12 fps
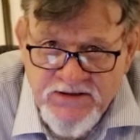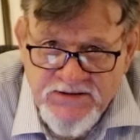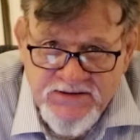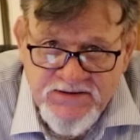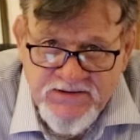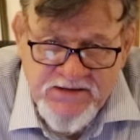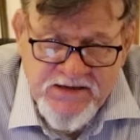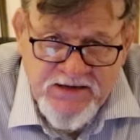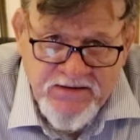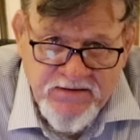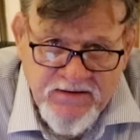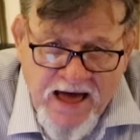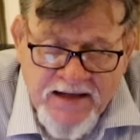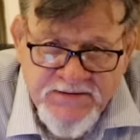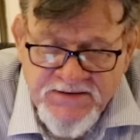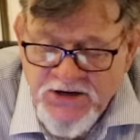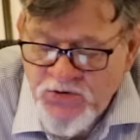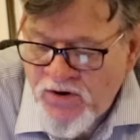It's the
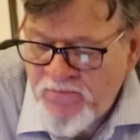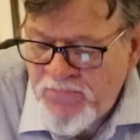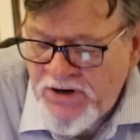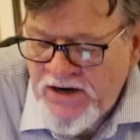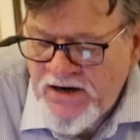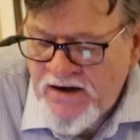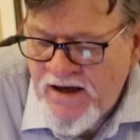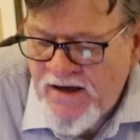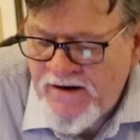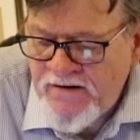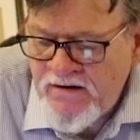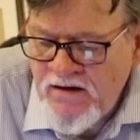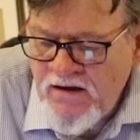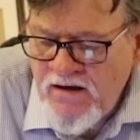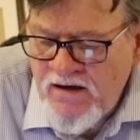lots that you are bidding on.